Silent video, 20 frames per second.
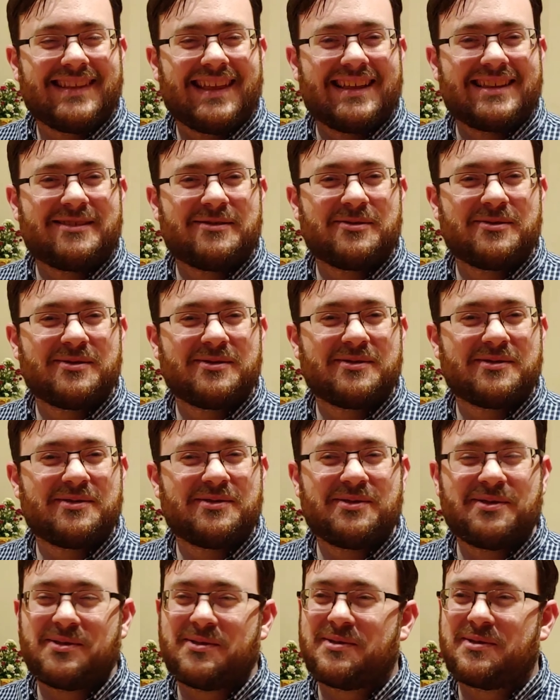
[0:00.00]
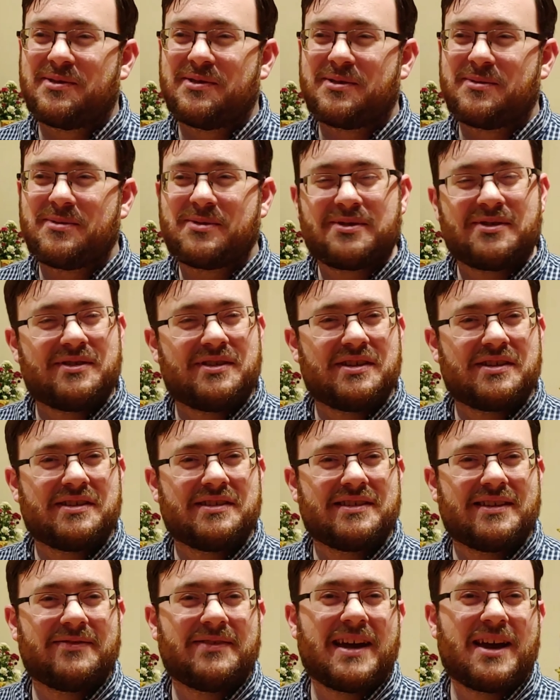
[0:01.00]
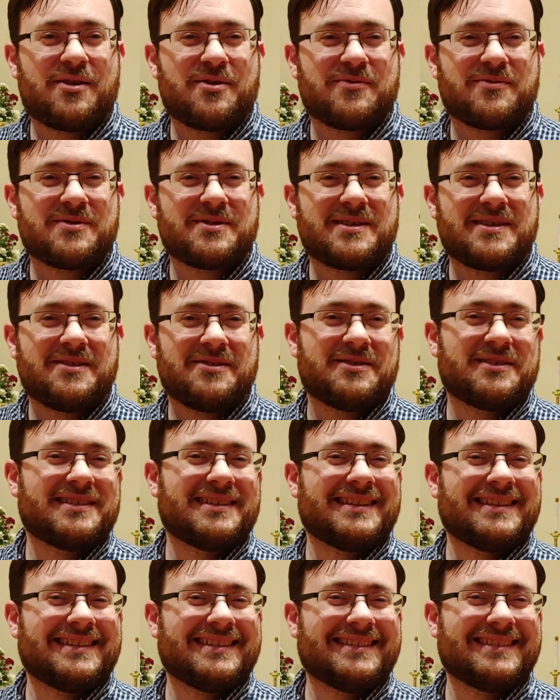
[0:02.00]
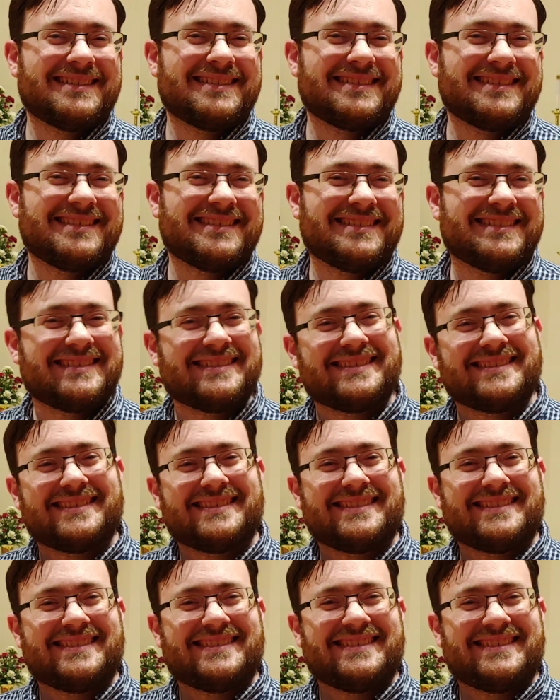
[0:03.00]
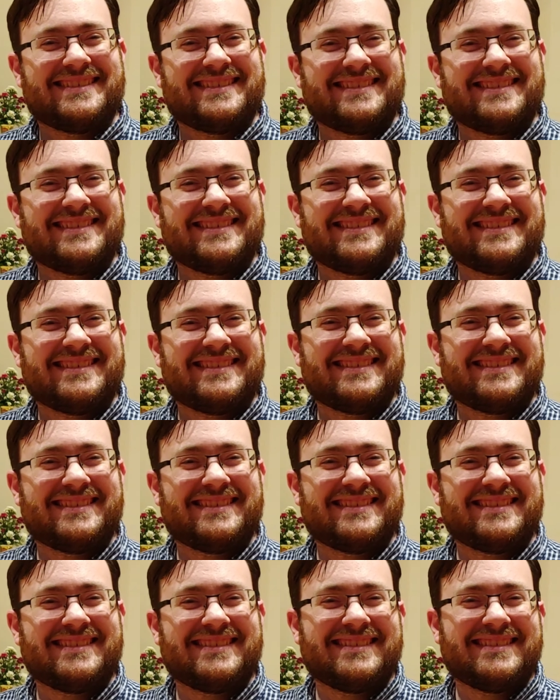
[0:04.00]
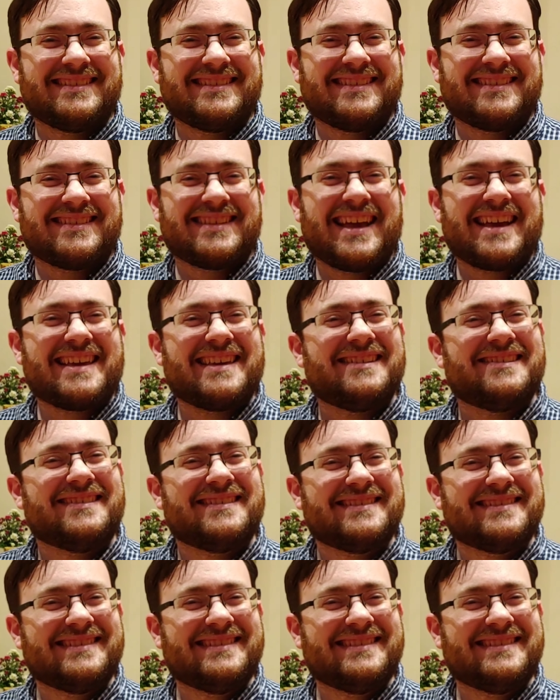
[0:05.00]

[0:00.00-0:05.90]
That's well, the Christmas traditions I've had over the years. Happy belated anniversary. Thank you.